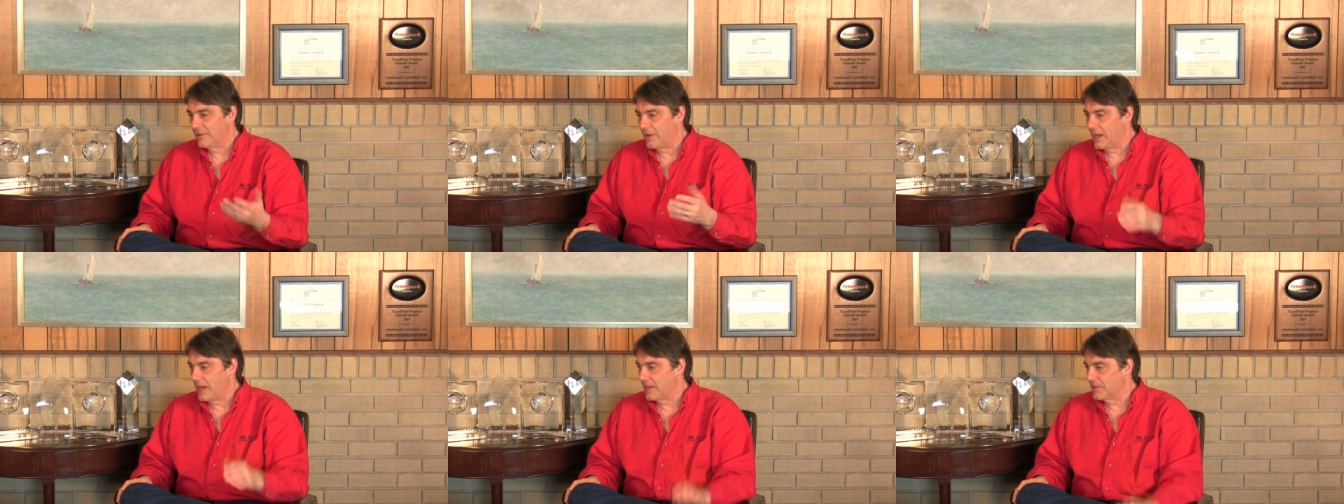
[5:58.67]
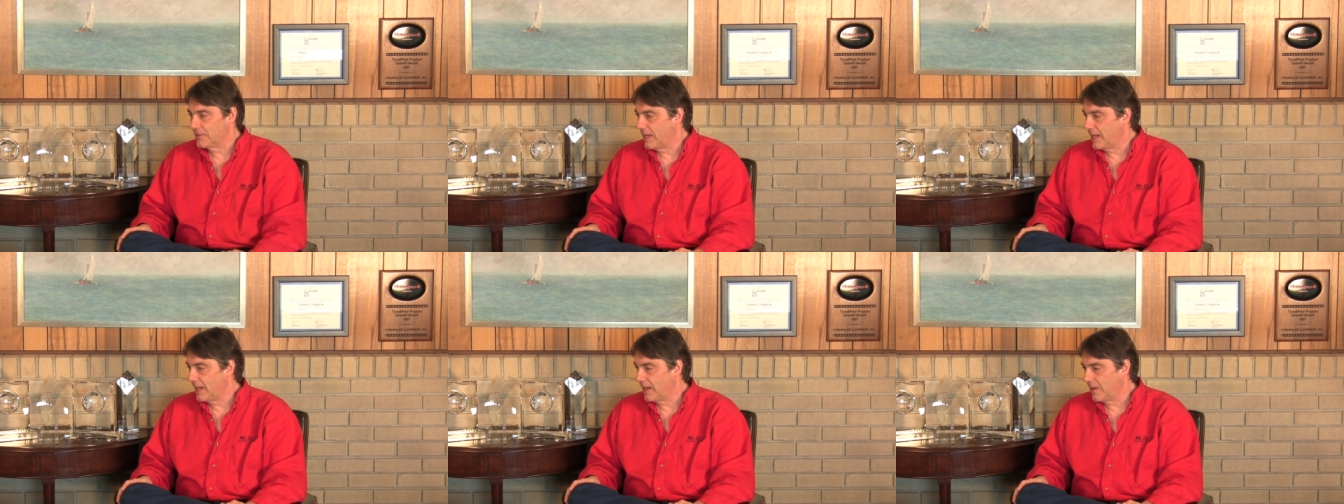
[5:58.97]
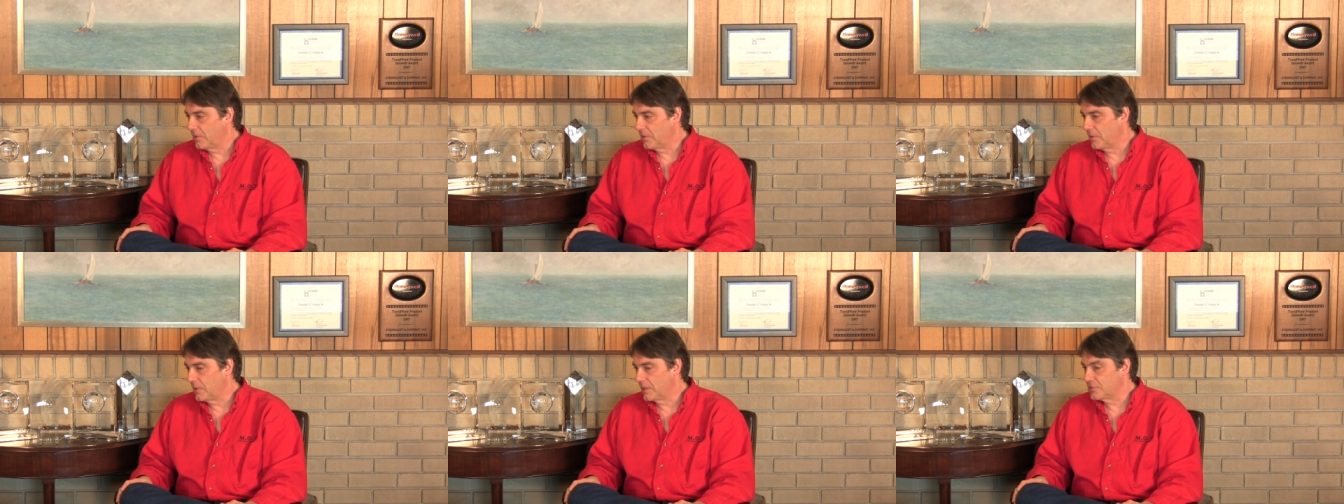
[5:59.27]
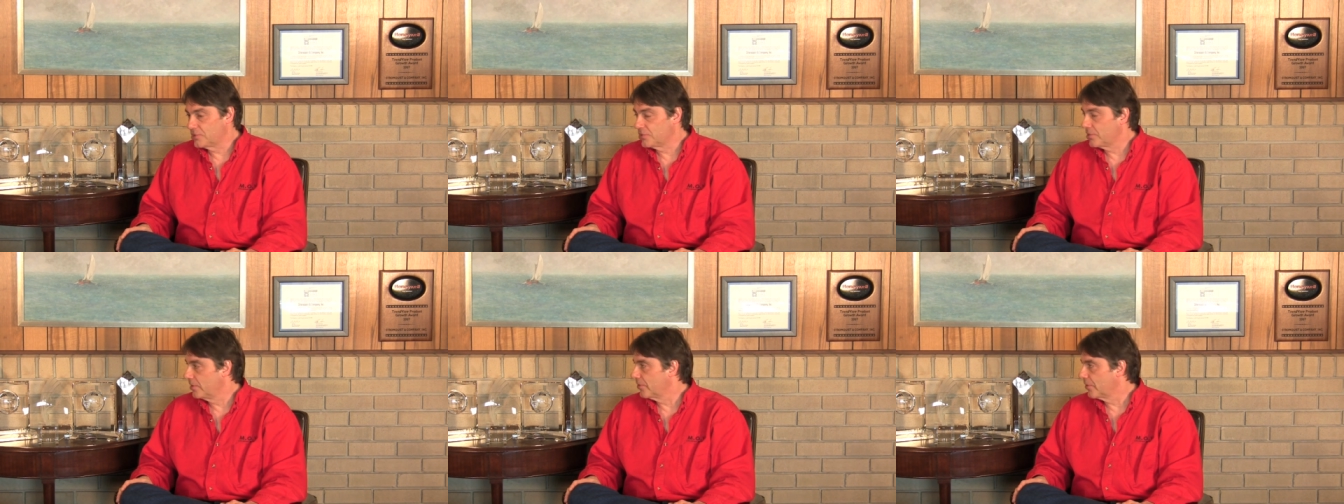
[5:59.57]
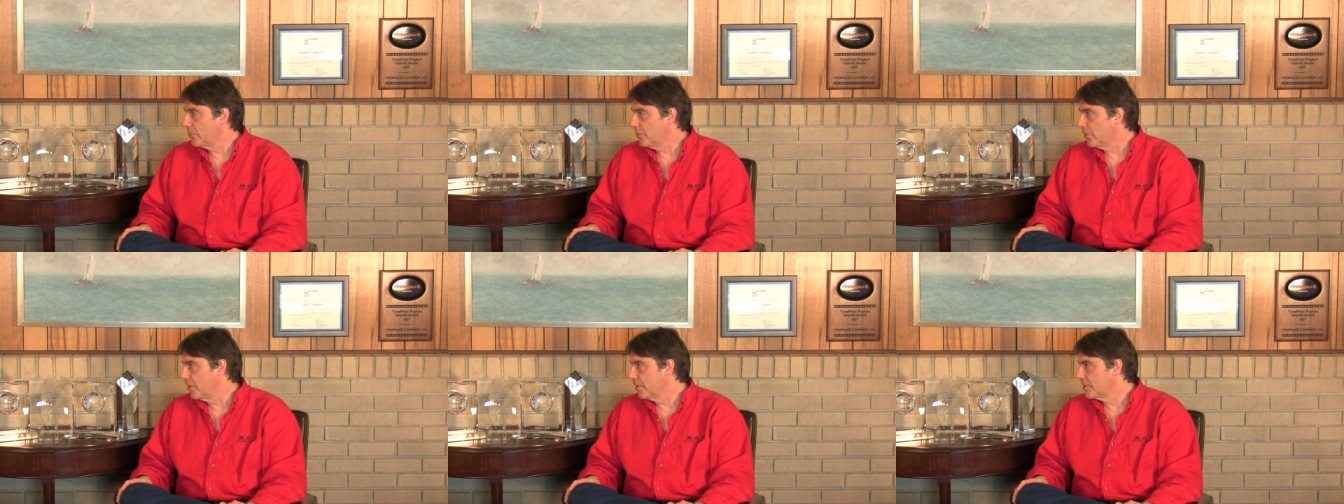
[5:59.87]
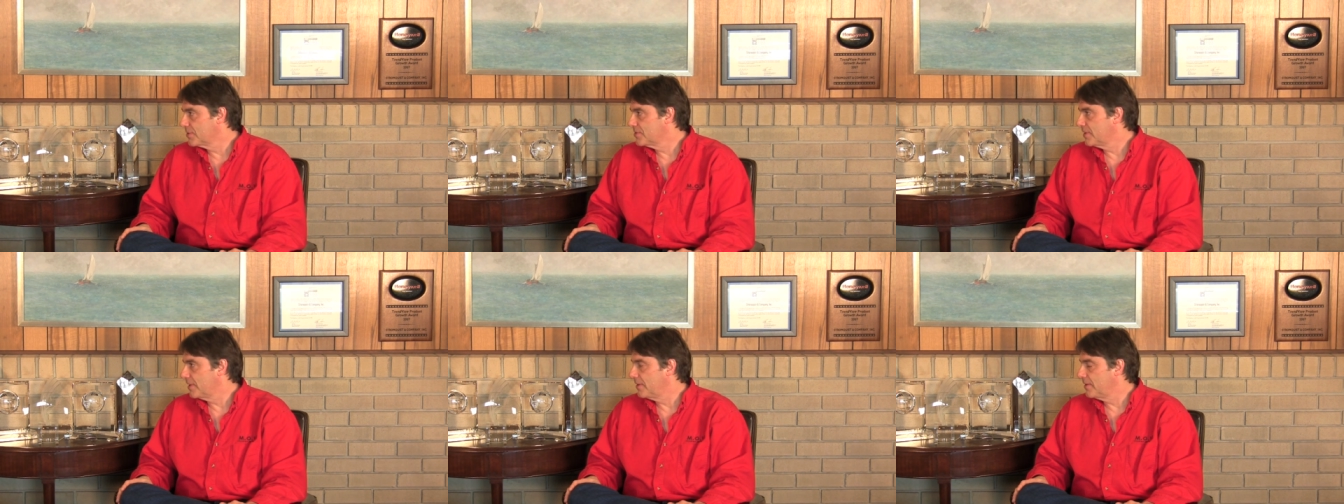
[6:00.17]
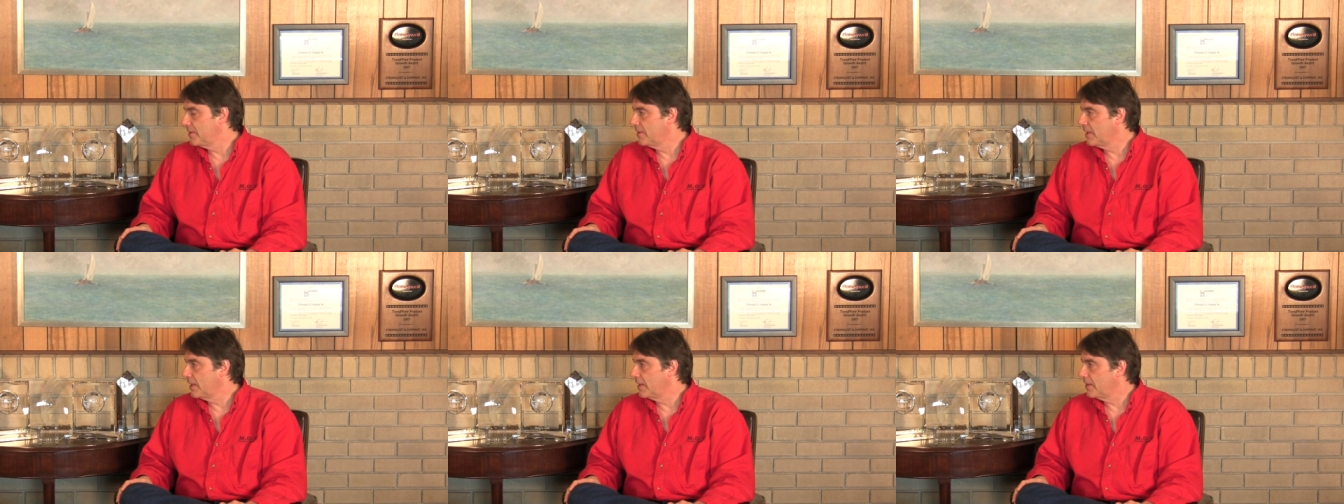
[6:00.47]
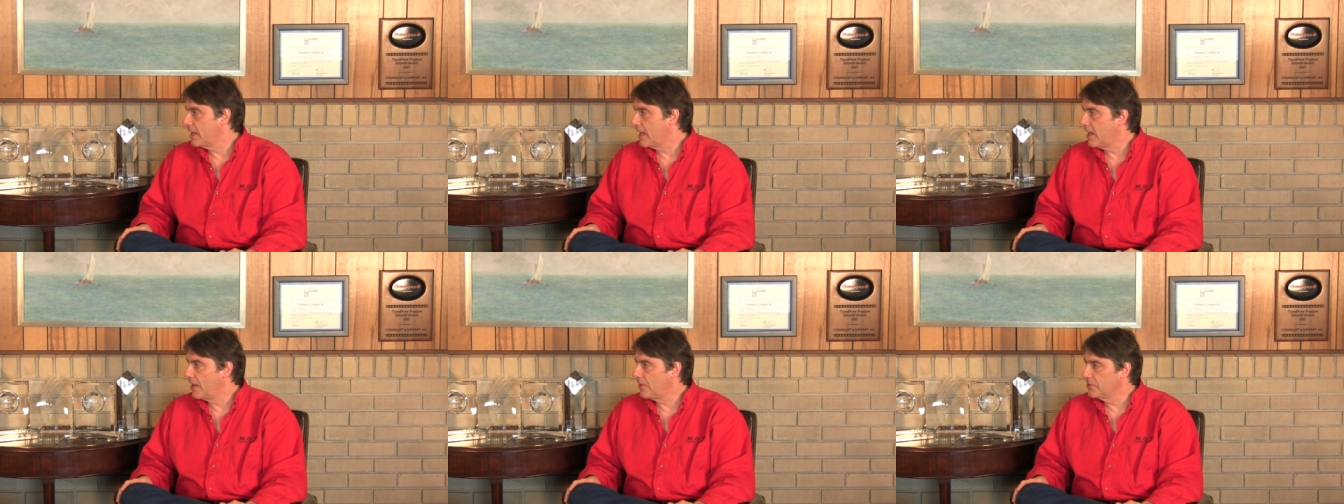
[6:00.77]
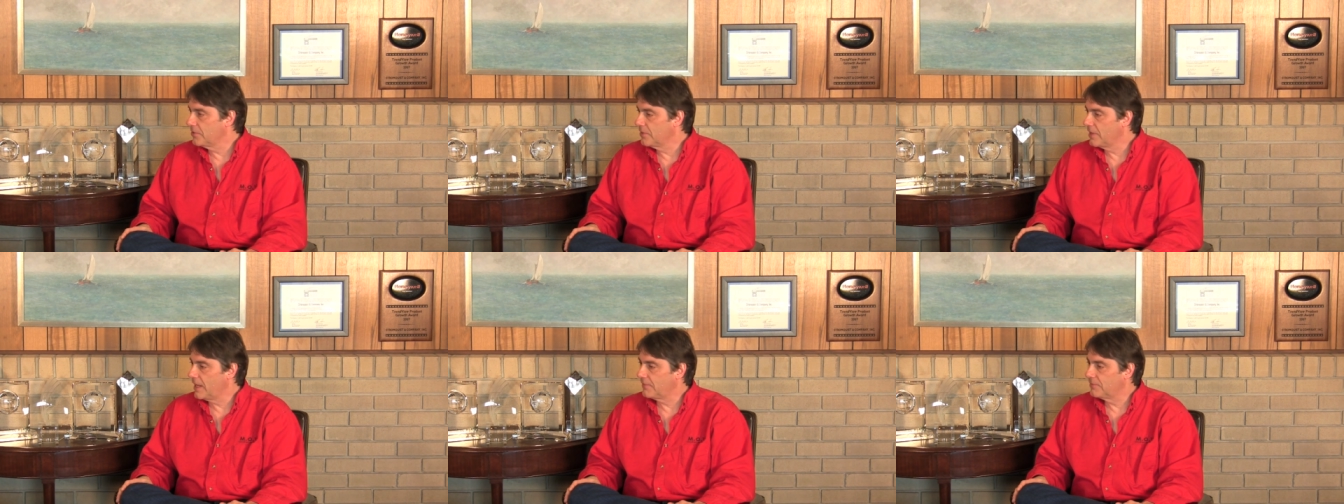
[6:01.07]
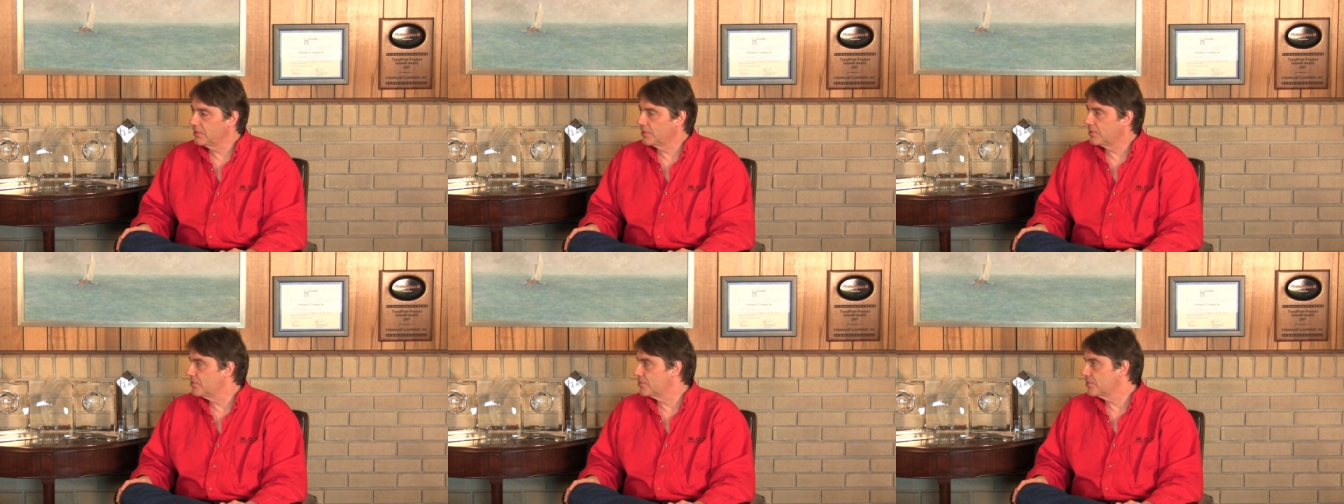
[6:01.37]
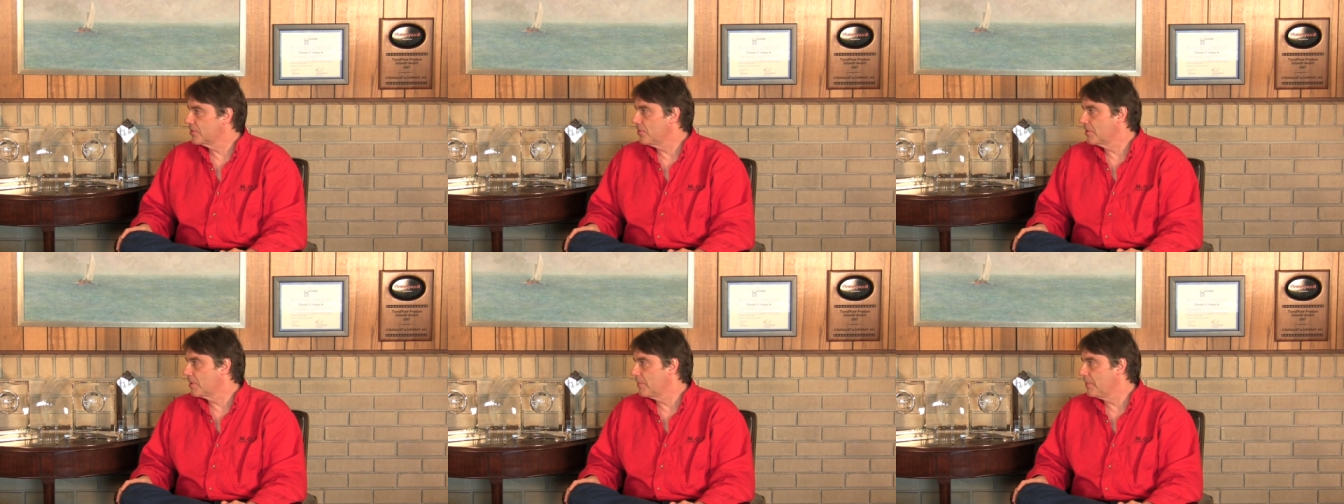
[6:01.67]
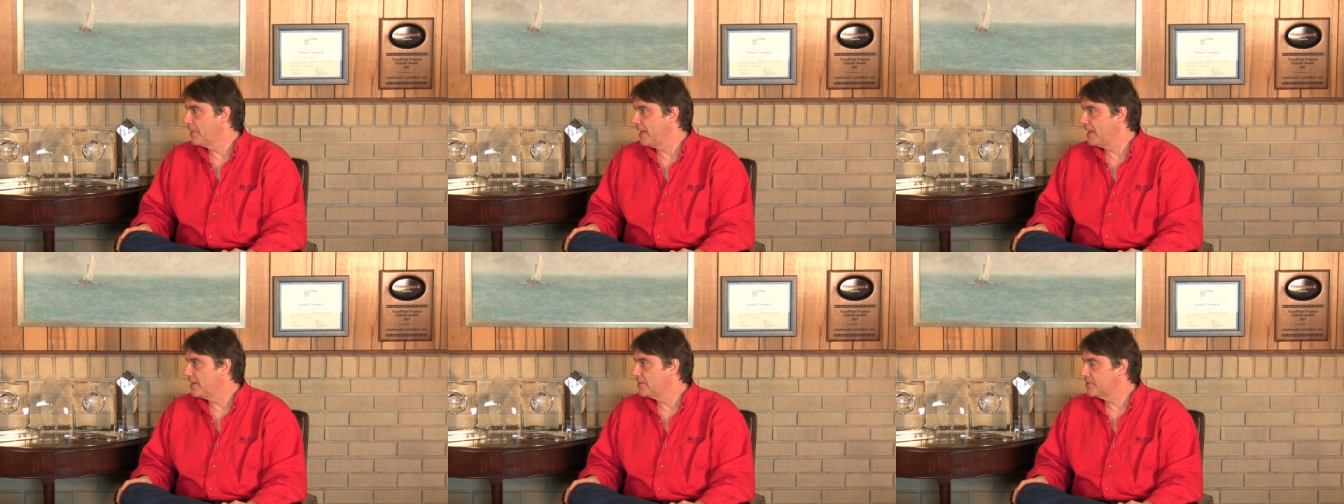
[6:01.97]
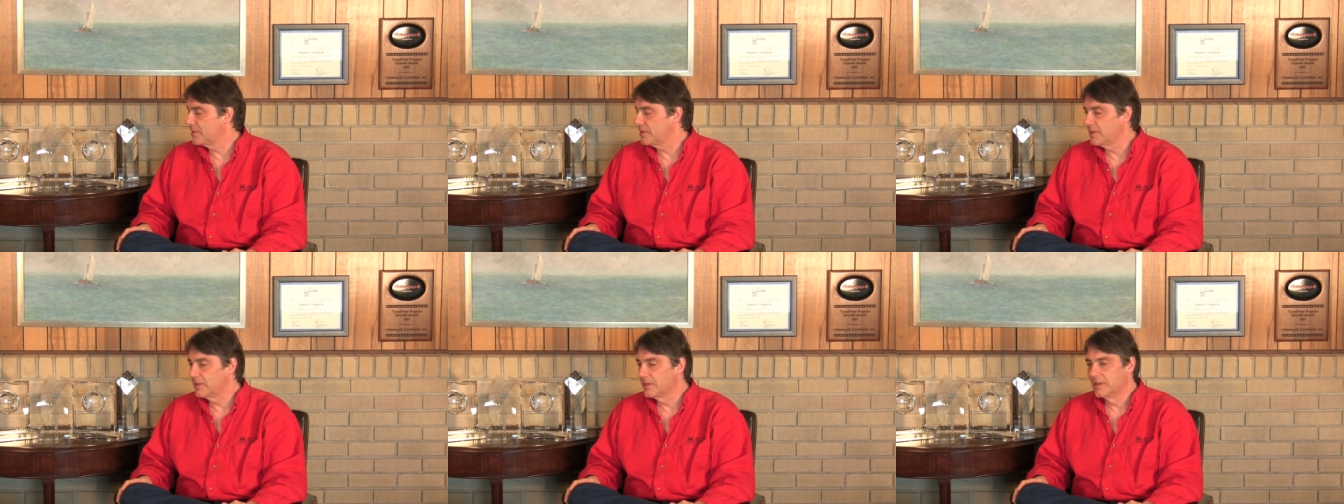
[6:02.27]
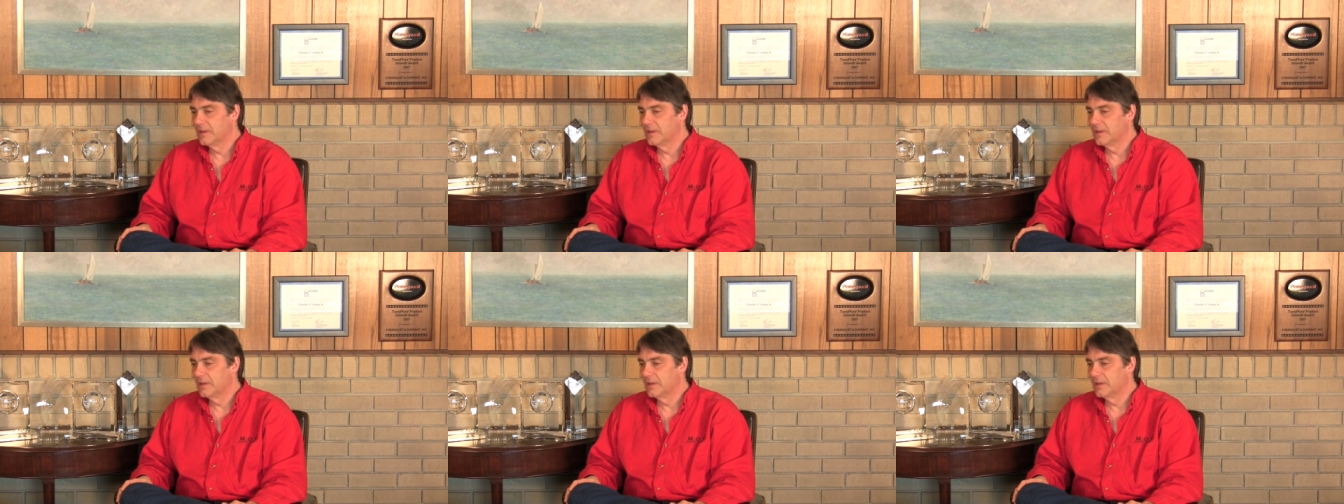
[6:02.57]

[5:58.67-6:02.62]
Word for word: how a chiller works and how you have to control capacity.